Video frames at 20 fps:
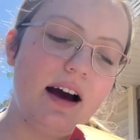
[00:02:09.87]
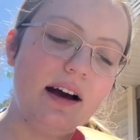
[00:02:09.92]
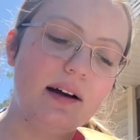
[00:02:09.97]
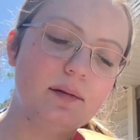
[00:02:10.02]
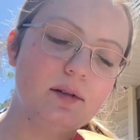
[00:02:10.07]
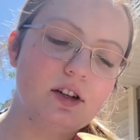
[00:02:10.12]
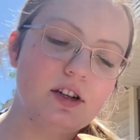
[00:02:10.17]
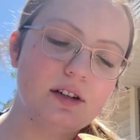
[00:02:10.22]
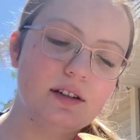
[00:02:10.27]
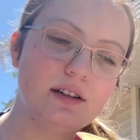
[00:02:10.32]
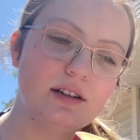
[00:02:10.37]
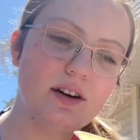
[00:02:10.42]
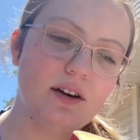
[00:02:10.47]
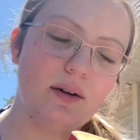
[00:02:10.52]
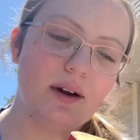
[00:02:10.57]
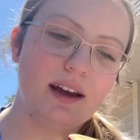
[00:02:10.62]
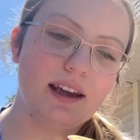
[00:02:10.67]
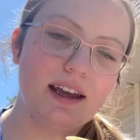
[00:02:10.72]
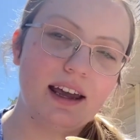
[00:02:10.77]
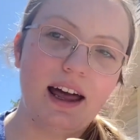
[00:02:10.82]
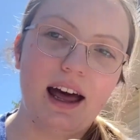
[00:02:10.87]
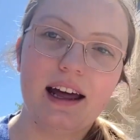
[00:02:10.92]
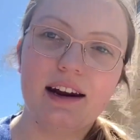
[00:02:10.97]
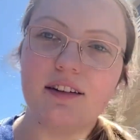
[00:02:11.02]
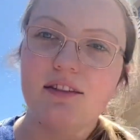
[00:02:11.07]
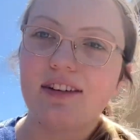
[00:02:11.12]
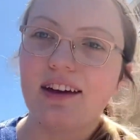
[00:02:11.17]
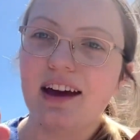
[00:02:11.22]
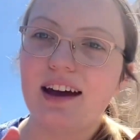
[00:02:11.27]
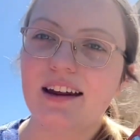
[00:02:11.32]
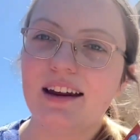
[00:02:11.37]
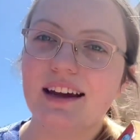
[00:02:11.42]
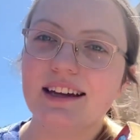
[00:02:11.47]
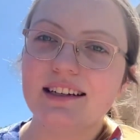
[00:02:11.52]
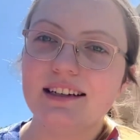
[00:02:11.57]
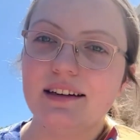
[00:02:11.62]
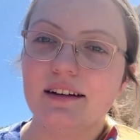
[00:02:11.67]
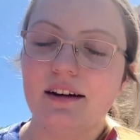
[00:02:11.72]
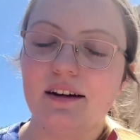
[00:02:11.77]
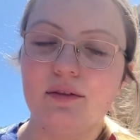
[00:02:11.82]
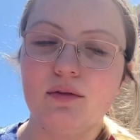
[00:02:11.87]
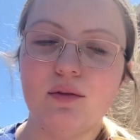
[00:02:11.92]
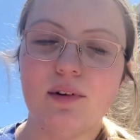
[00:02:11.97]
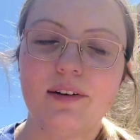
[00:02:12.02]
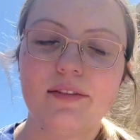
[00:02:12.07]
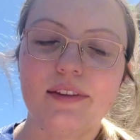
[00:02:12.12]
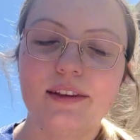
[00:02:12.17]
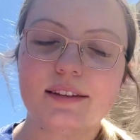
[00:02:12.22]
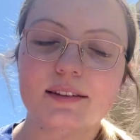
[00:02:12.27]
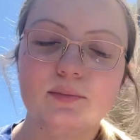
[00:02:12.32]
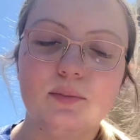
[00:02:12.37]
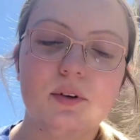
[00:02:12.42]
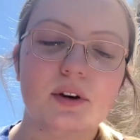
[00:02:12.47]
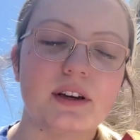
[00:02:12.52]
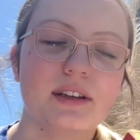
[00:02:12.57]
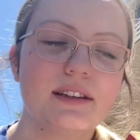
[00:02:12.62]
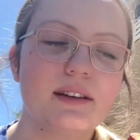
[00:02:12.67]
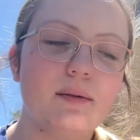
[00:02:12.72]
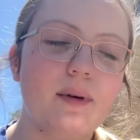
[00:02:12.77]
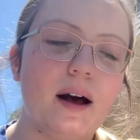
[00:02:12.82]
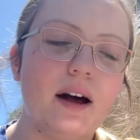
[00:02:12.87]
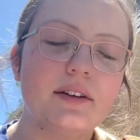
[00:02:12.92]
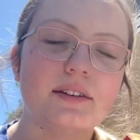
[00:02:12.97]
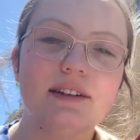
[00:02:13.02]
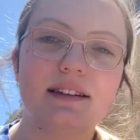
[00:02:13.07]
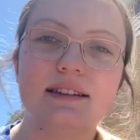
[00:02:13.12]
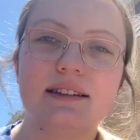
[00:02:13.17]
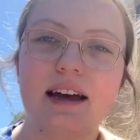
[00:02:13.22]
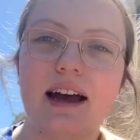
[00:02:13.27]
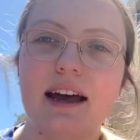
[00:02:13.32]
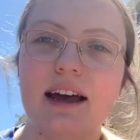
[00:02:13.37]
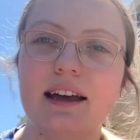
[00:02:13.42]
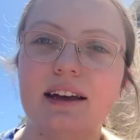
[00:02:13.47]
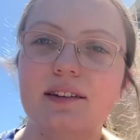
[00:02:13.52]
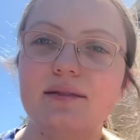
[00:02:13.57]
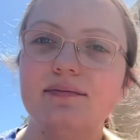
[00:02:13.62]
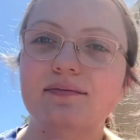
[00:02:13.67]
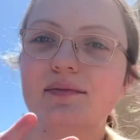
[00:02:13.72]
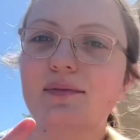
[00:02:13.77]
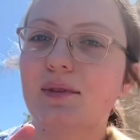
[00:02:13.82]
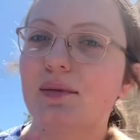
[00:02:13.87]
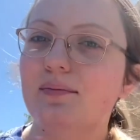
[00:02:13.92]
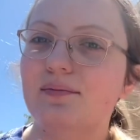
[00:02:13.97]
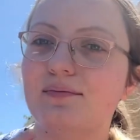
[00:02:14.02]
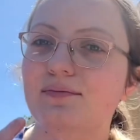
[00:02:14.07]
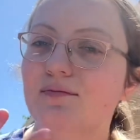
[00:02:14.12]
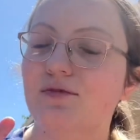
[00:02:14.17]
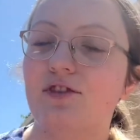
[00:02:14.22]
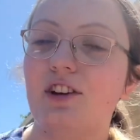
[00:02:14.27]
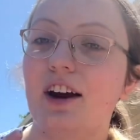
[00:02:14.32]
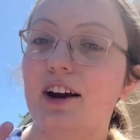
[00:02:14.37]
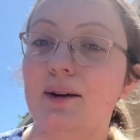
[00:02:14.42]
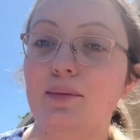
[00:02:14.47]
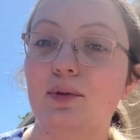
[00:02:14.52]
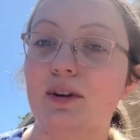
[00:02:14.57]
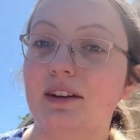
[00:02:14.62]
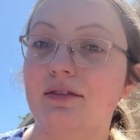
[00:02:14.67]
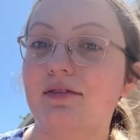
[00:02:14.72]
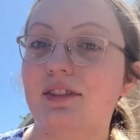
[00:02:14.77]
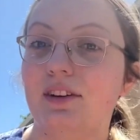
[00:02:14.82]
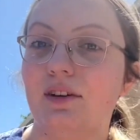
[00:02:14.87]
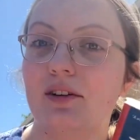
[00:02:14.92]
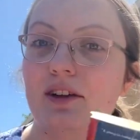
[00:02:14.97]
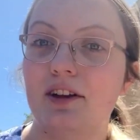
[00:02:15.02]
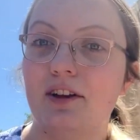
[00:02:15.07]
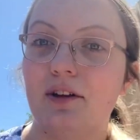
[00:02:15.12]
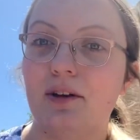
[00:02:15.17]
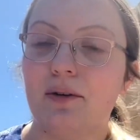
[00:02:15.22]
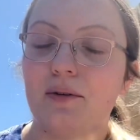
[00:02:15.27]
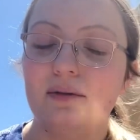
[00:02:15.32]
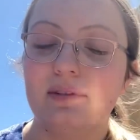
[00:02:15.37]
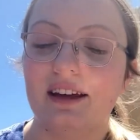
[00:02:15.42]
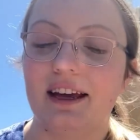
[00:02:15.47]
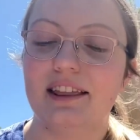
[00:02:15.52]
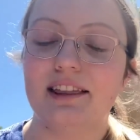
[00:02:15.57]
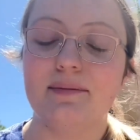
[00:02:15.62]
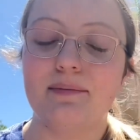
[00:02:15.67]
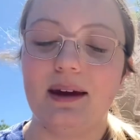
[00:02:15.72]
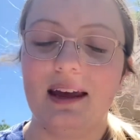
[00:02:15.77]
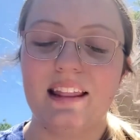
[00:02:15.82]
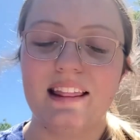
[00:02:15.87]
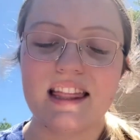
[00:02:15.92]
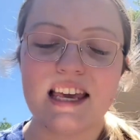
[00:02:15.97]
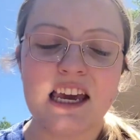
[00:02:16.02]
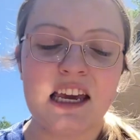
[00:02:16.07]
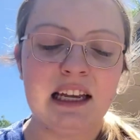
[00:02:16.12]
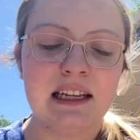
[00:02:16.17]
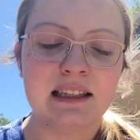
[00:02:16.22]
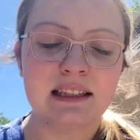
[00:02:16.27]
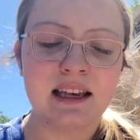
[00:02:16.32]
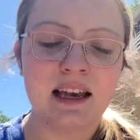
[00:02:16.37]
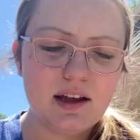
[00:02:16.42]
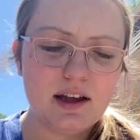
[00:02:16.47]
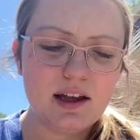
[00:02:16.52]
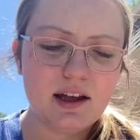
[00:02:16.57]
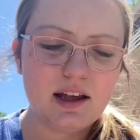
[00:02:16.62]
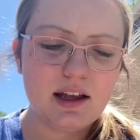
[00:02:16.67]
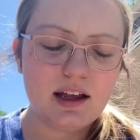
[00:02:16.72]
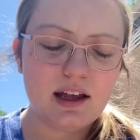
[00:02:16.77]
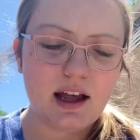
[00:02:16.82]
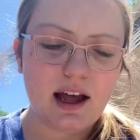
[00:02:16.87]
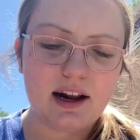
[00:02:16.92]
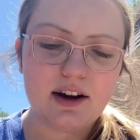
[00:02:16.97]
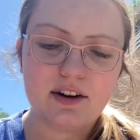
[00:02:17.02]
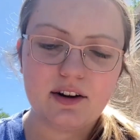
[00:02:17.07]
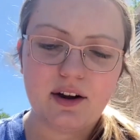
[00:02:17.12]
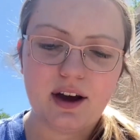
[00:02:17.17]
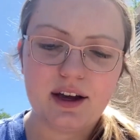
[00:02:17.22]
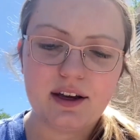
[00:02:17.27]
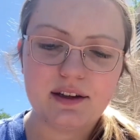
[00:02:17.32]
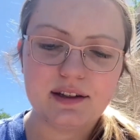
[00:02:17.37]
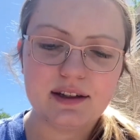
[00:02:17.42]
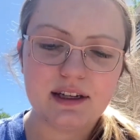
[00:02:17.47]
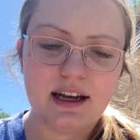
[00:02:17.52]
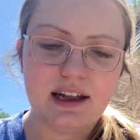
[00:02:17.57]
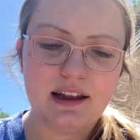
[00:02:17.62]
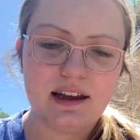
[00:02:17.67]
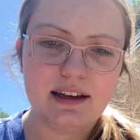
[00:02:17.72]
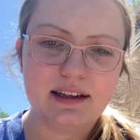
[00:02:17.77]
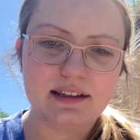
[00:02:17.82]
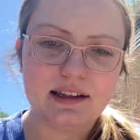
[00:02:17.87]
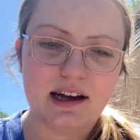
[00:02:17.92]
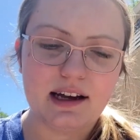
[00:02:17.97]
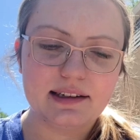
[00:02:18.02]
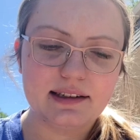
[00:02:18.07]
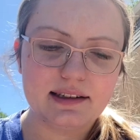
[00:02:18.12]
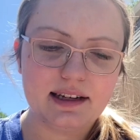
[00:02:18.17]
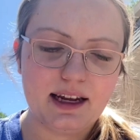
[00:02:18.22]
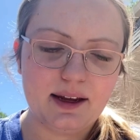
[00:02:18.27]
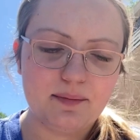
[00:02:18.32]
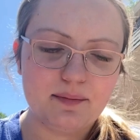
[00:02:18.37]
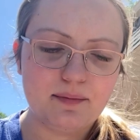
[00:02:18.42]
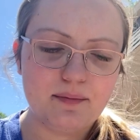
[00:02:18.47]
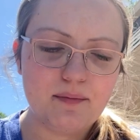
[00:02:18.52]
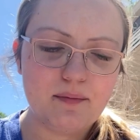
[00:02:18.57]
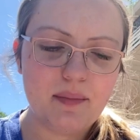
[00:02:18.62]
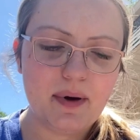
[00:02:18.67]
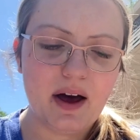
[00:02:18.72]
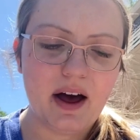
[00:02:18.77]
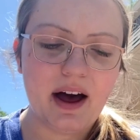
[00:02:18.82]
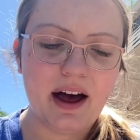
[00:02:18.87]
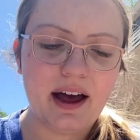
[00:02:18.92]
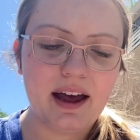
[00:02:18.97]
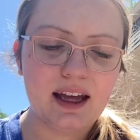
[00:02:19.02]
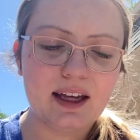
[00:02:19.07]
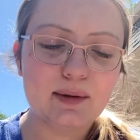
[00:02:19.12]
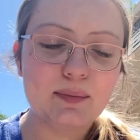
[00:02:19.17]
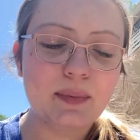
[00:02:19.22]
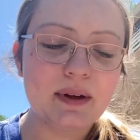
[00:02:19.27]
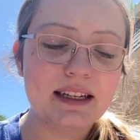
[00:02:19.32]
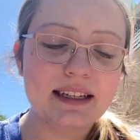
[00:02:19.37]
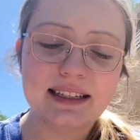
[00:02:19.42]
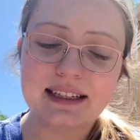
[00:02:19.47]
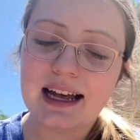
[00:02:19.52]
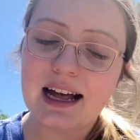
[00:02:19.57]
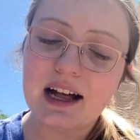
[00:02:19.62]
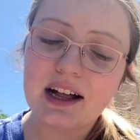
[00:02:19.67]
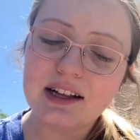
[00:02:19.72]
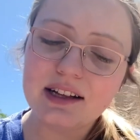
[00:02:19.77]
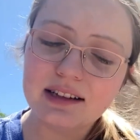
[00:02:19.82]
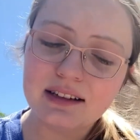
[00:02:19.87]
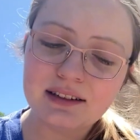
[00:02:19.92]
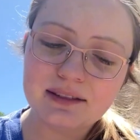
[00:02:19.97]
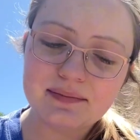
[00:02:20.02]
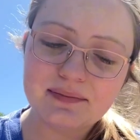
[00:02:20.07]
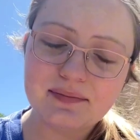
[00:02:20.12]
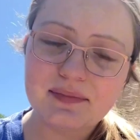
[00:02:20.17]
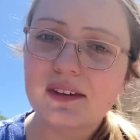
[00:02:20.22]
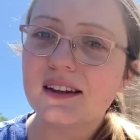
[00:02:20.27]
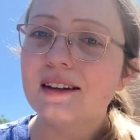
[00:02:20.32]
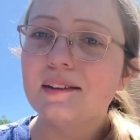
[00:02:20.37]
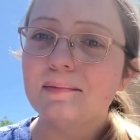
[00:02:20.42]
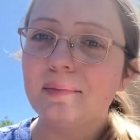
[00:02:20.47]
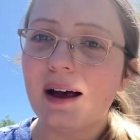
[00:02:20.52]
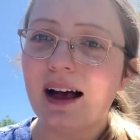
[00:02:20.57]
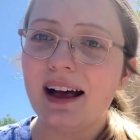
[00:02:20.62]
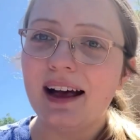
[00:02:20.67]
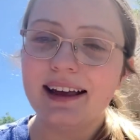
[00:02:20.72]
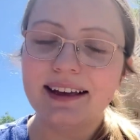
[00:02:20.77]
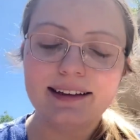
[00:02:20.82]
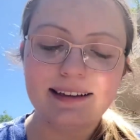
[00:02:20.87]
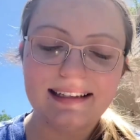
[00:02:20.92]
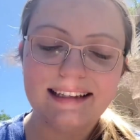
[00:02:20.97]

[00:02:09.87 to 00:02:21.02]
just so I can kind of get an idea of what this book is about, since I very briefly only know the main things. I don't know how you say his last name. Pi Patel? Pi